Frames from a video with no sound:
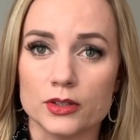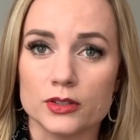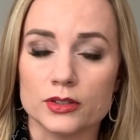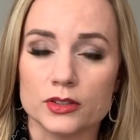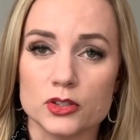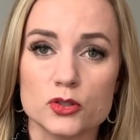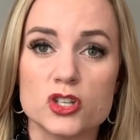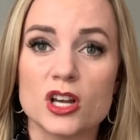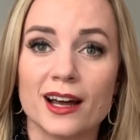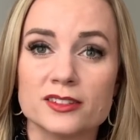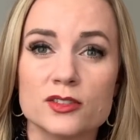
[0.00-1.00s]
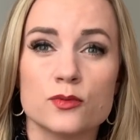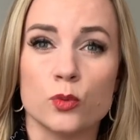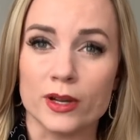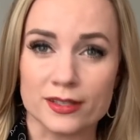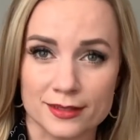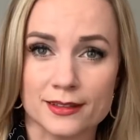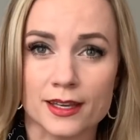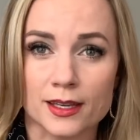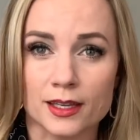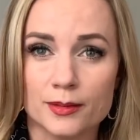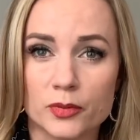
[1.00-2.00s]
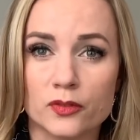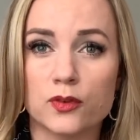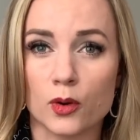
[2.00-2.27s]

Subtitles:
do shots of whiskey before